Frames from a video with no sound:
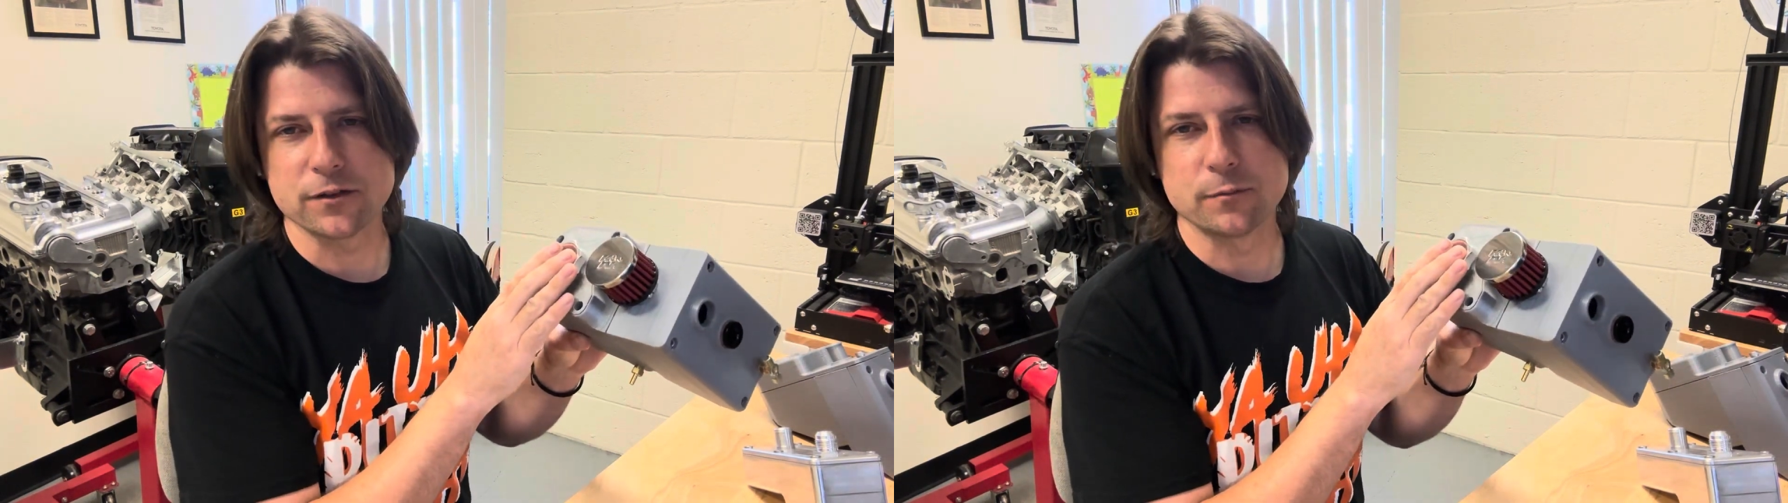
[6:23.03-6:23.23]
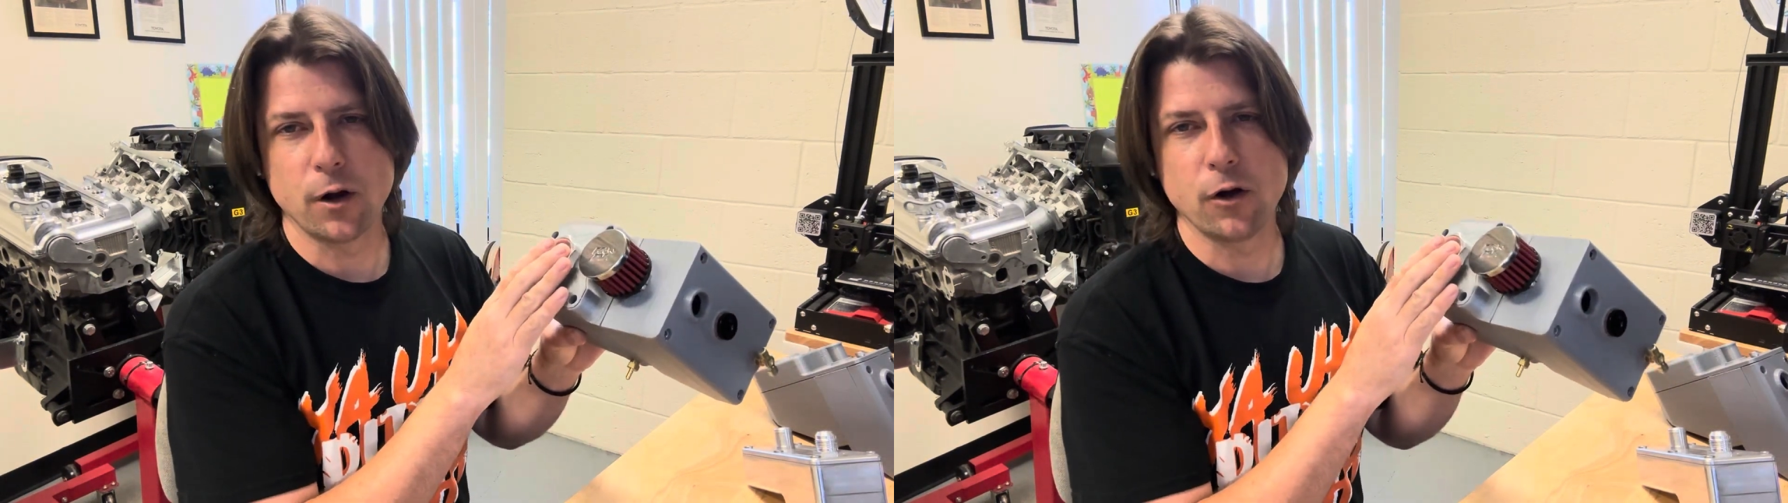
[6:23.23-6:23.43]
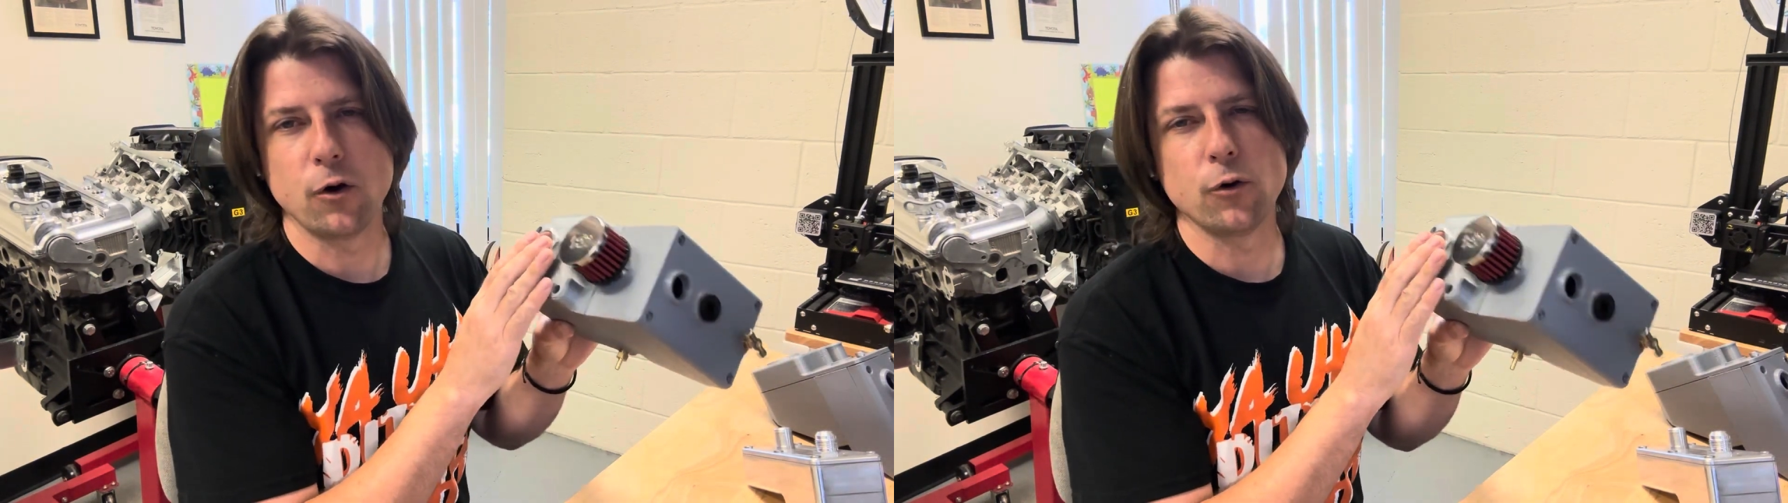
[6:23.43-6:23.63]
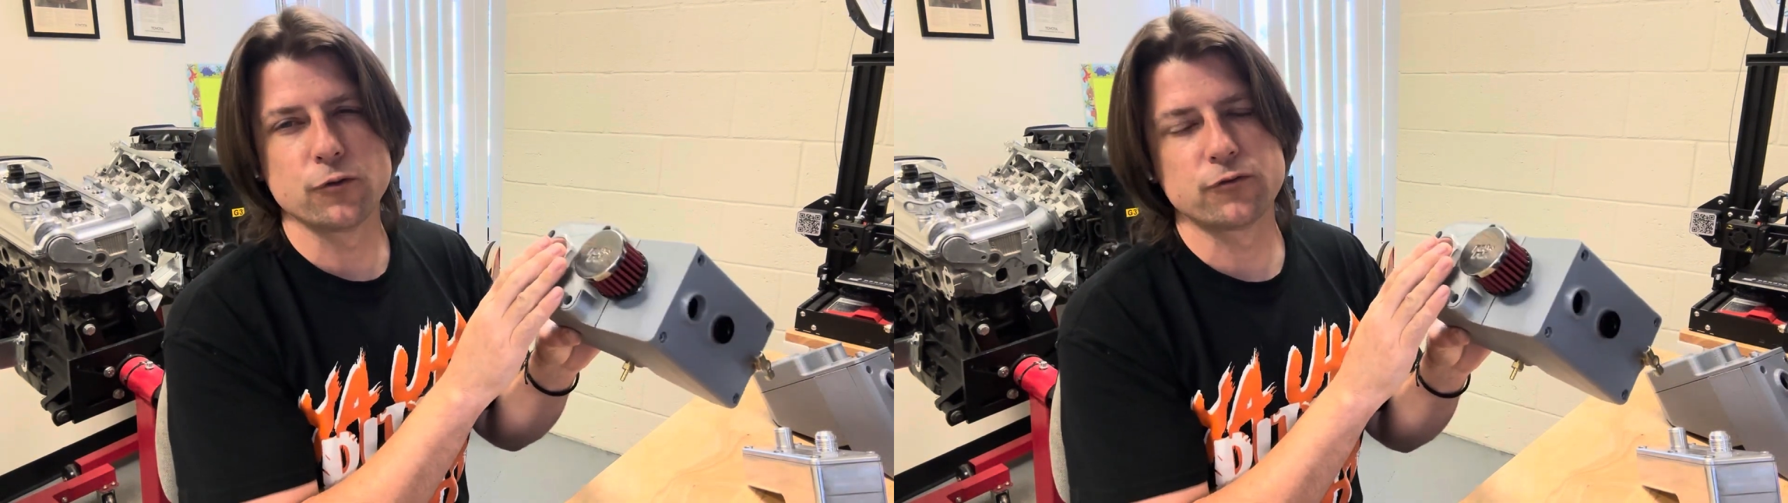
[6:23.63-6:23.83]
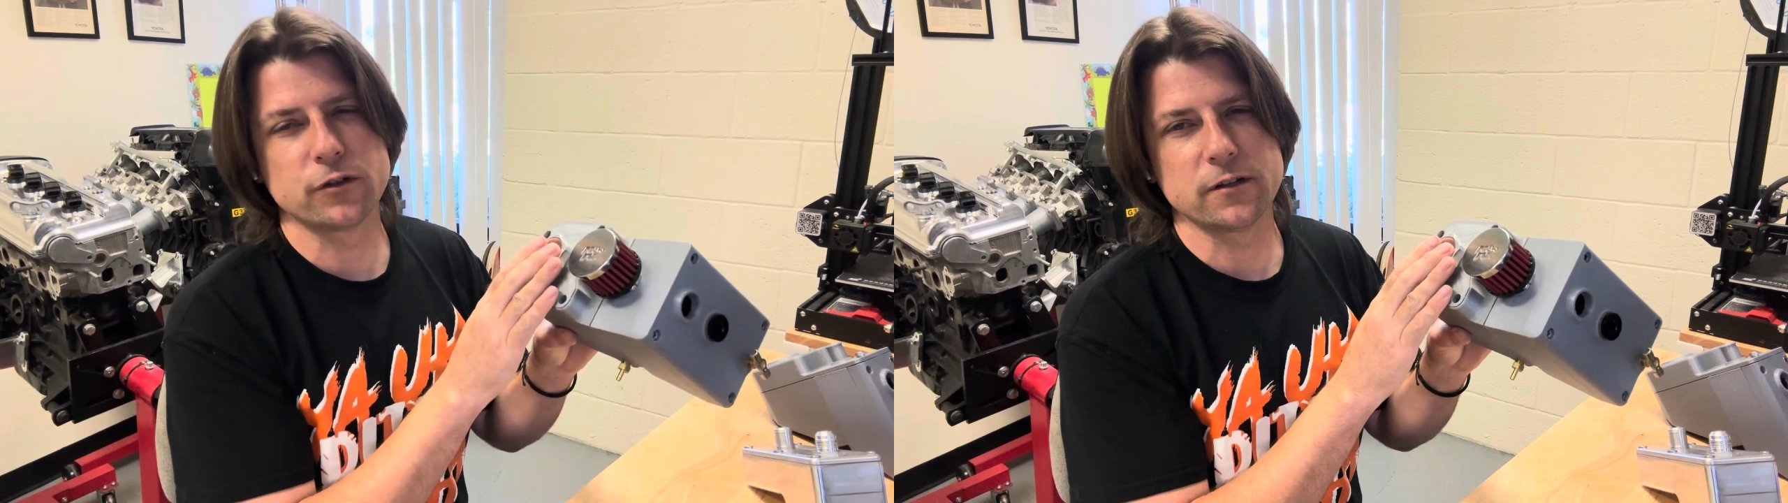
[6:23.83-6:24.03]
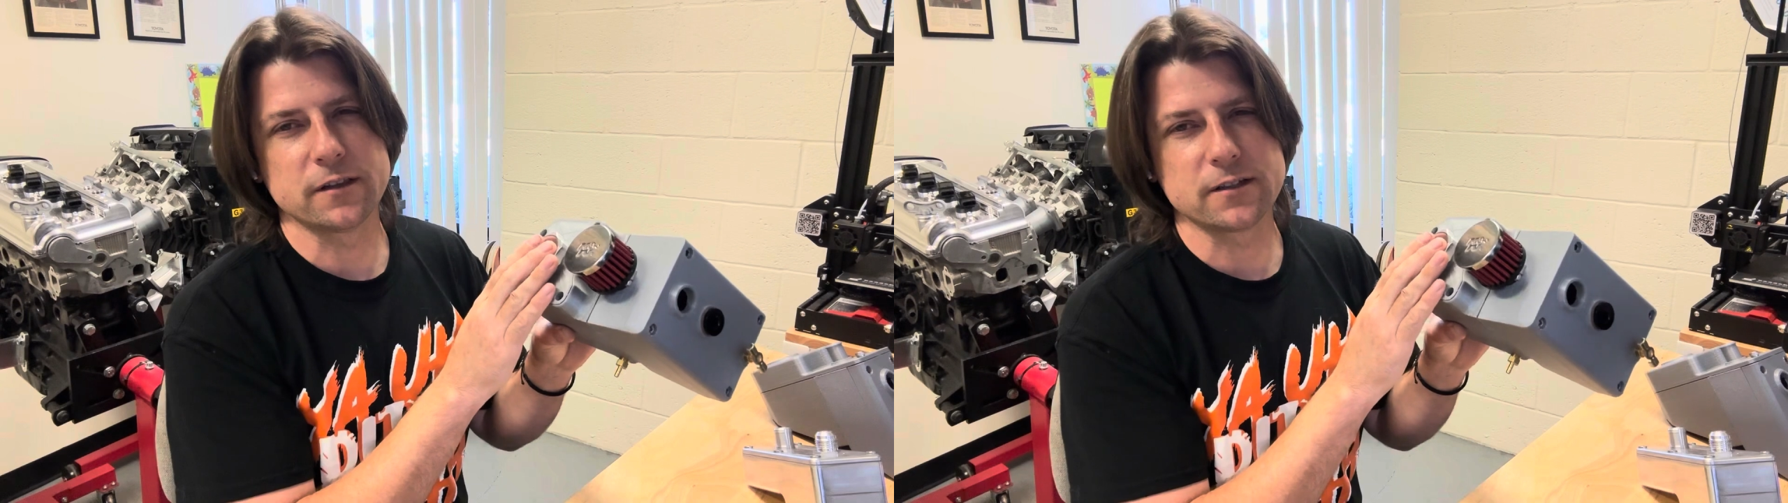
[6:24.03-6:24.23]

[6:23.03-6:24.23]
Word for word: small hole drilled in the